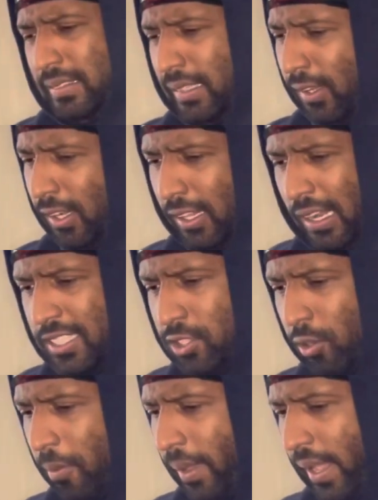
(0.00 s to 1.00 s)
Hold on, let's do
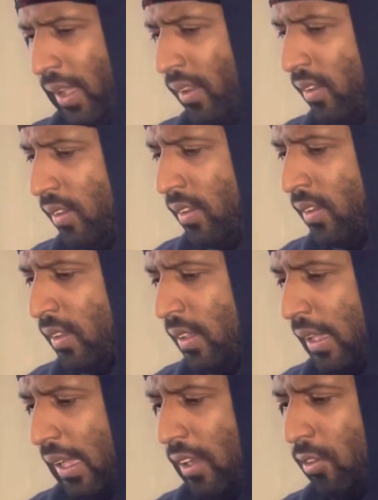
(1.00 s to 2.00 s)
the math.
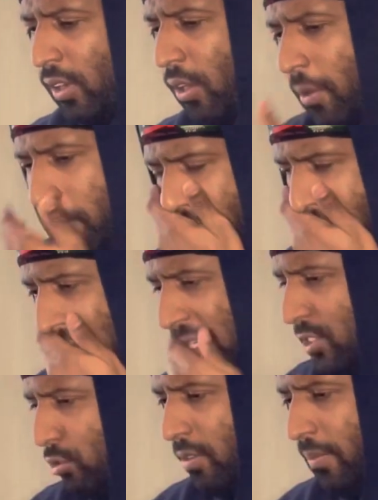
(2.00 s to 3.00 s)
I don't know the math. Let's
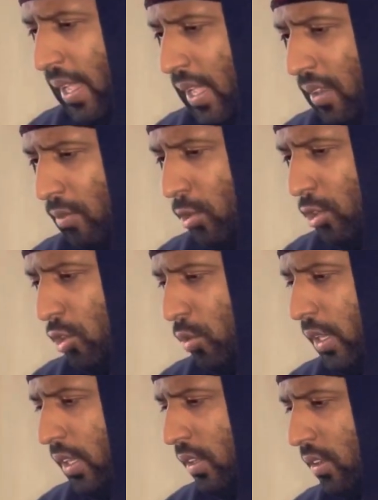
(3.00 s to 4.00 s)
do the math real
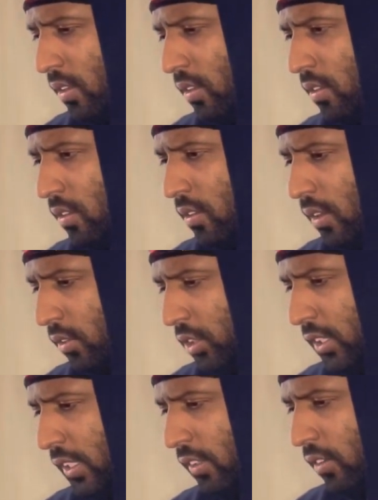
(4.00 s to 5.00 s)
quick. Oh
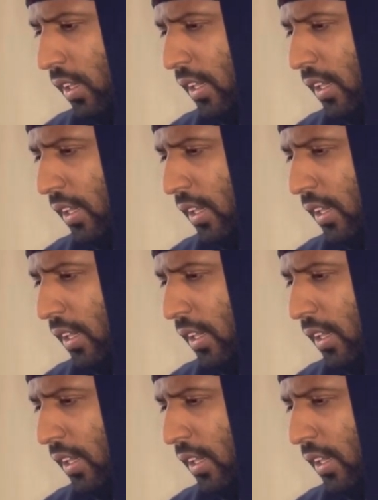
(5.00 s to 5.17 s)
shit, it's great.